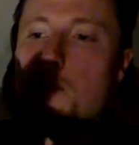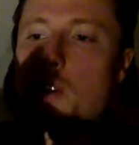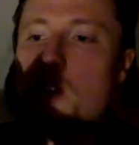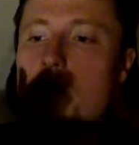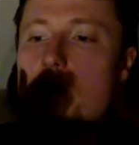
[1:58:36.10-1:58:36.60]

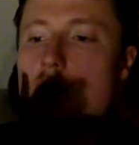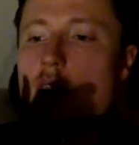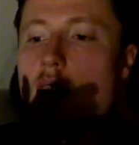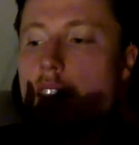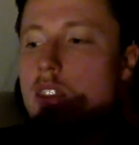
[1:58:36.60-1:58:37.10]
Because
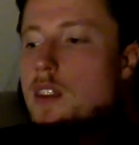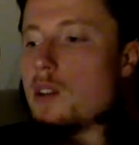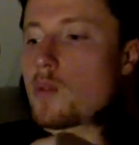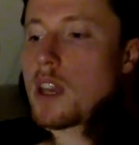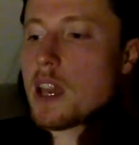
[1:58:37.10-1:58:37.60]
I
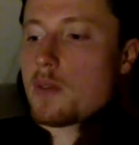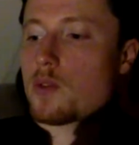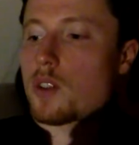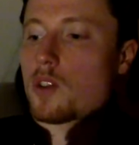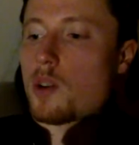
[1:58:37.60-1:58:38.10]
think we have
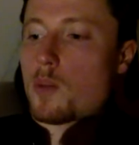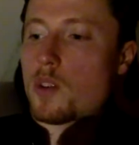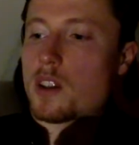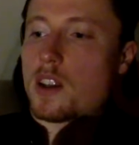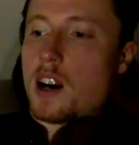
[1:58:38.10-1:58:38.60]
to
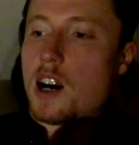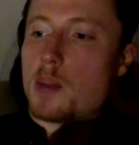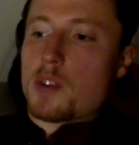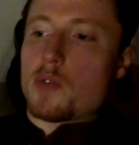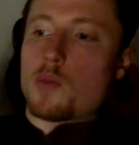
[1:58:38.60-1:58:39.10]
incorporate
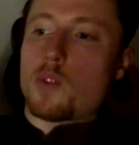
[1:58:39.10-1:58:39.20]
carbs if we